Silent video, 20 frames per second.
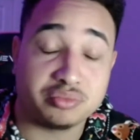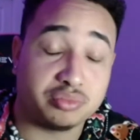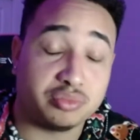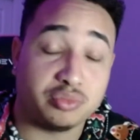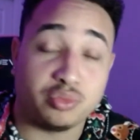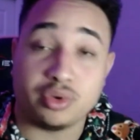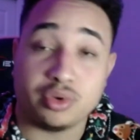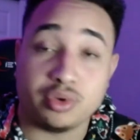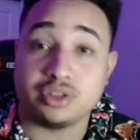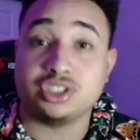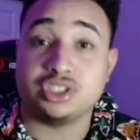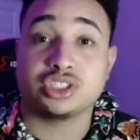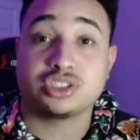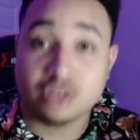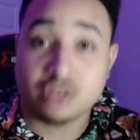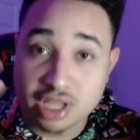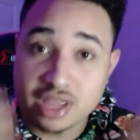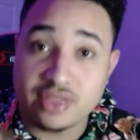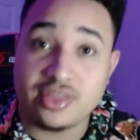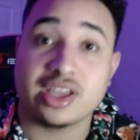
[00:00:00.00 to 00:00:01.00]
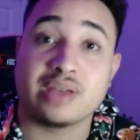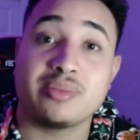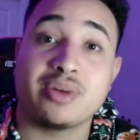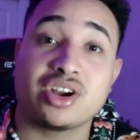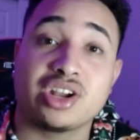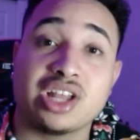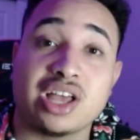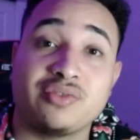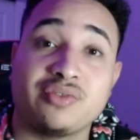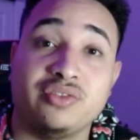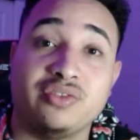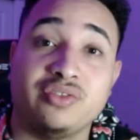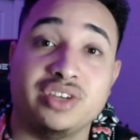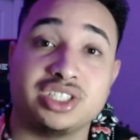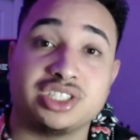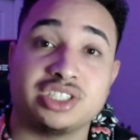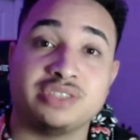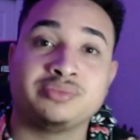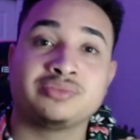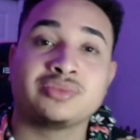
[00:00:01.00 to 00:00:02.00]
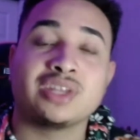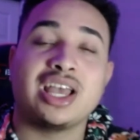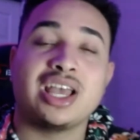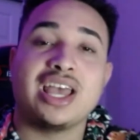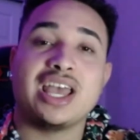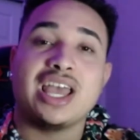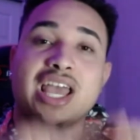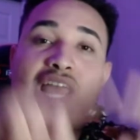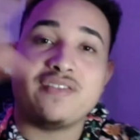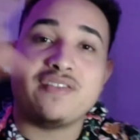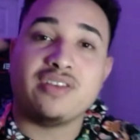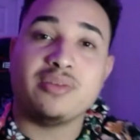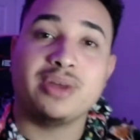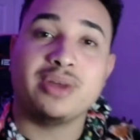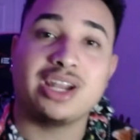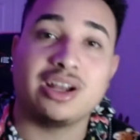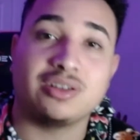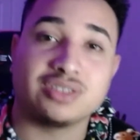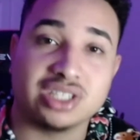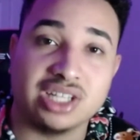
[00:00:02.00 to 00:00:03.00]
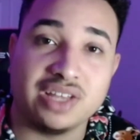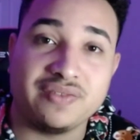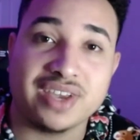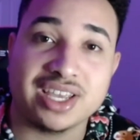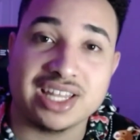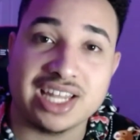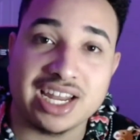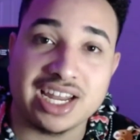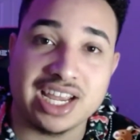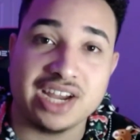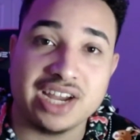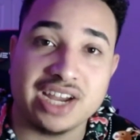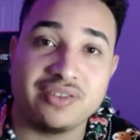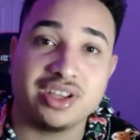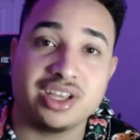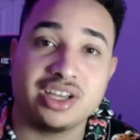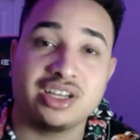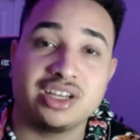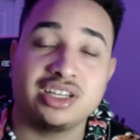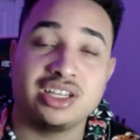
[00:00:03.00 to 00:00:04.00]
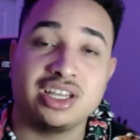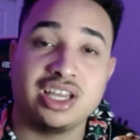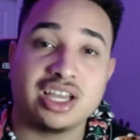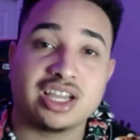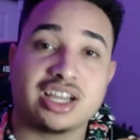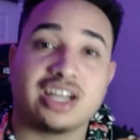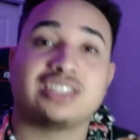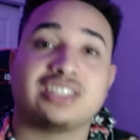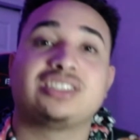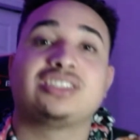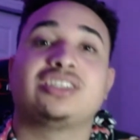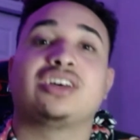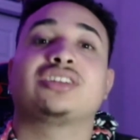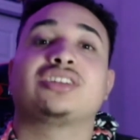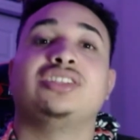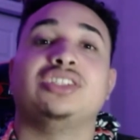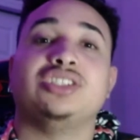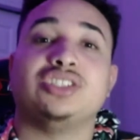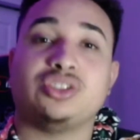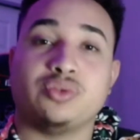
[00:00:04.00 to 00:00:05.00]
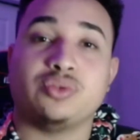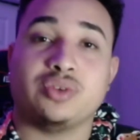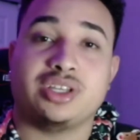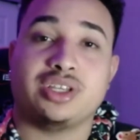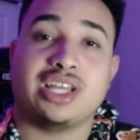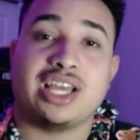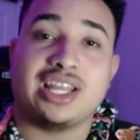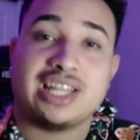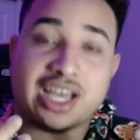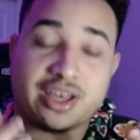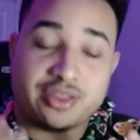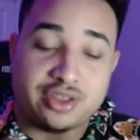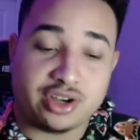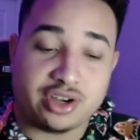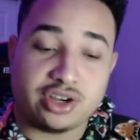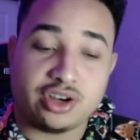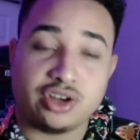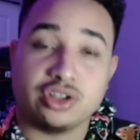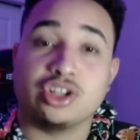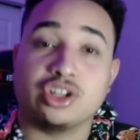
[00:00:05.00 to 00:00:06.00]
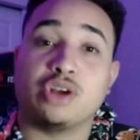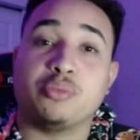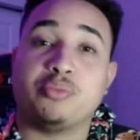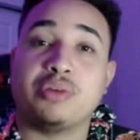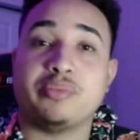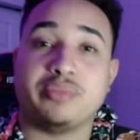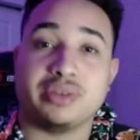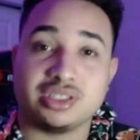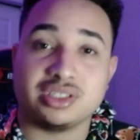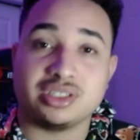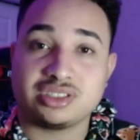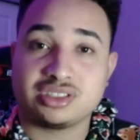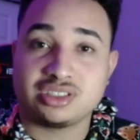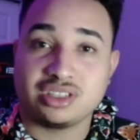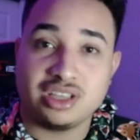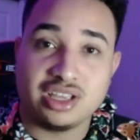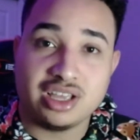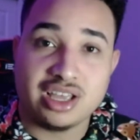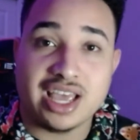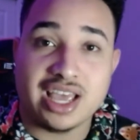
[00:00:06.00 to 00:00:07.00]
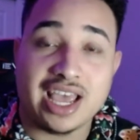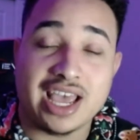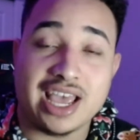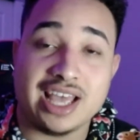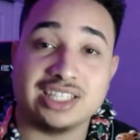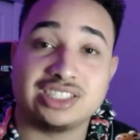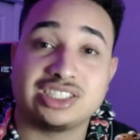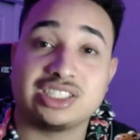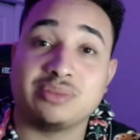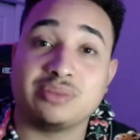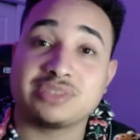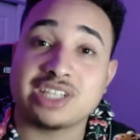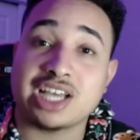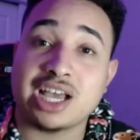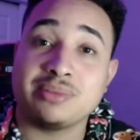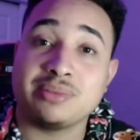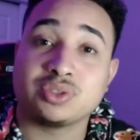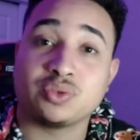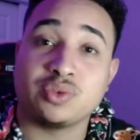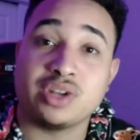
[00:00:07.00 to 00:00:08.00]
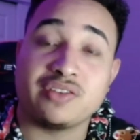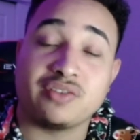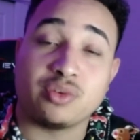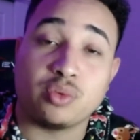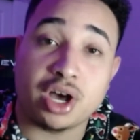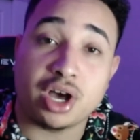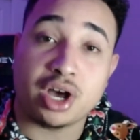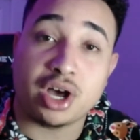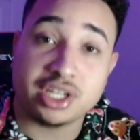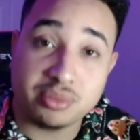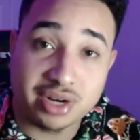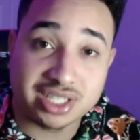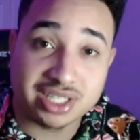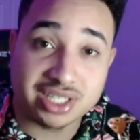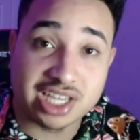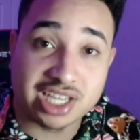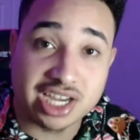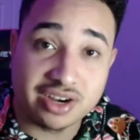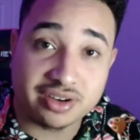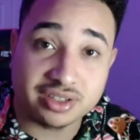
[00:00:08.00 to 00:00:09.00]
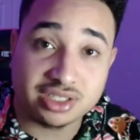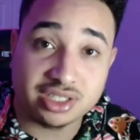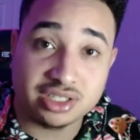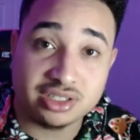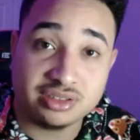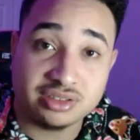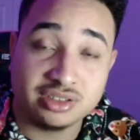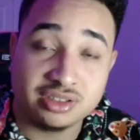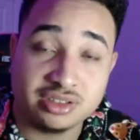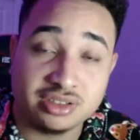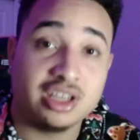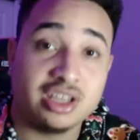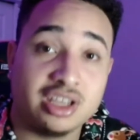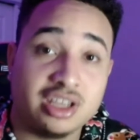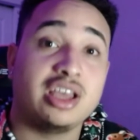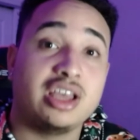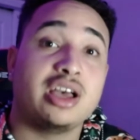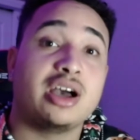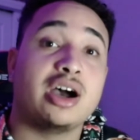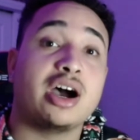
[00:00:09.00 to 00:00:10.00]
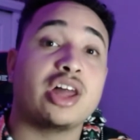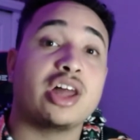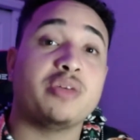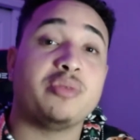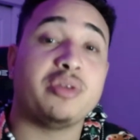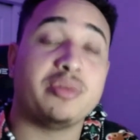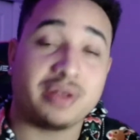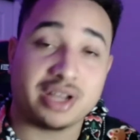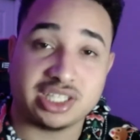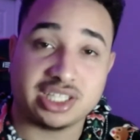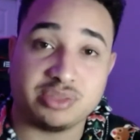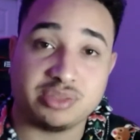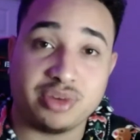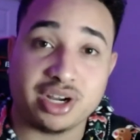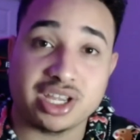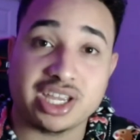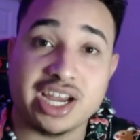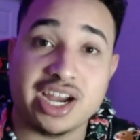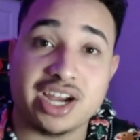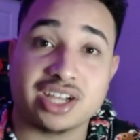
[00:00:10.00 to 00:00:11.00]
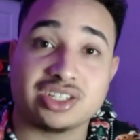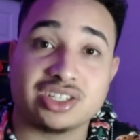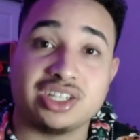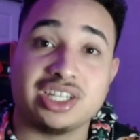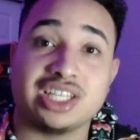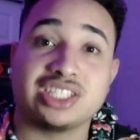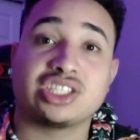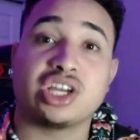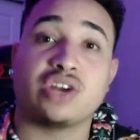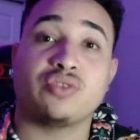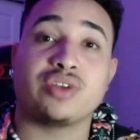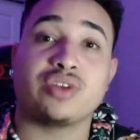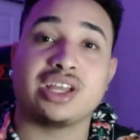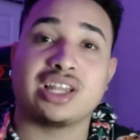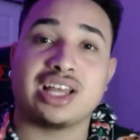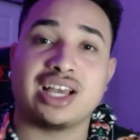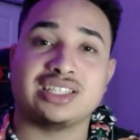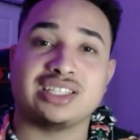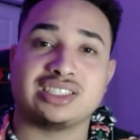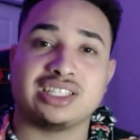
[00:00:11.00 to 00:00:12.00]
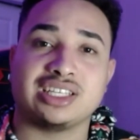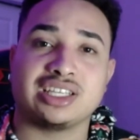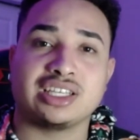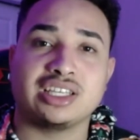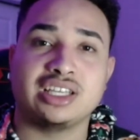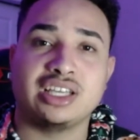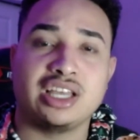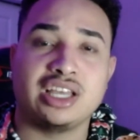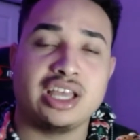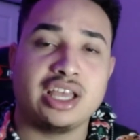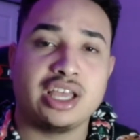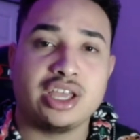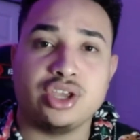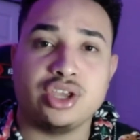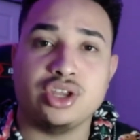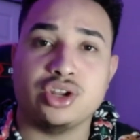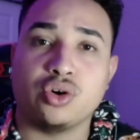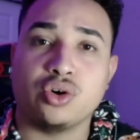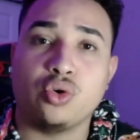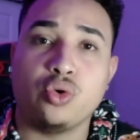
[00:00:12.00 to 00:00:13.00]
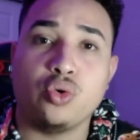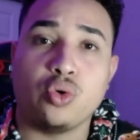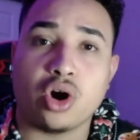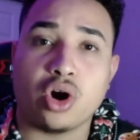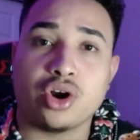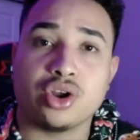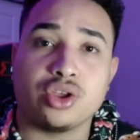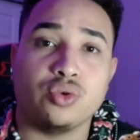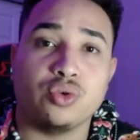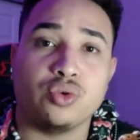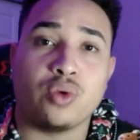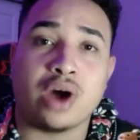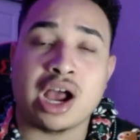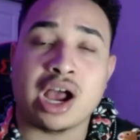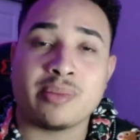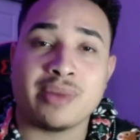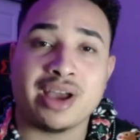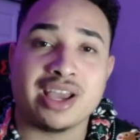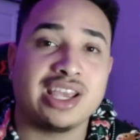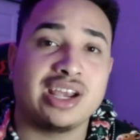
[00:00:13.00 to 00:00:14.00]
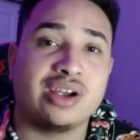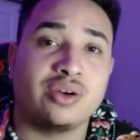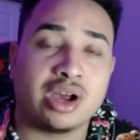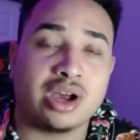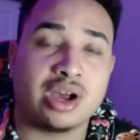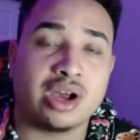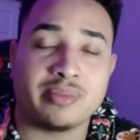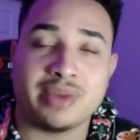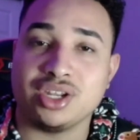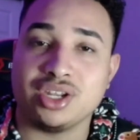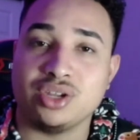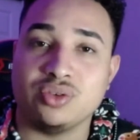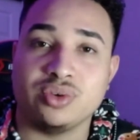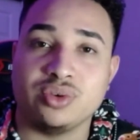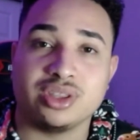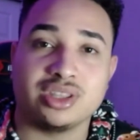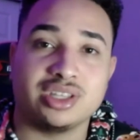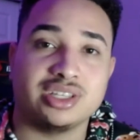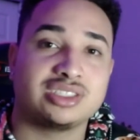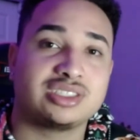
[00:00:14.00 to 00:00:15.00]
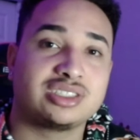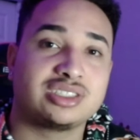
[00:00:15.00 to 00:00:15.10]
with just thinking about her life with Vision, everybody that was living in that area got sucked into it, and now they're her little puppets. And sometimes whenever Wanda breaks character, other people get to break character, and they start realizing, you know, who are you? Why am I here? Why am I doing this?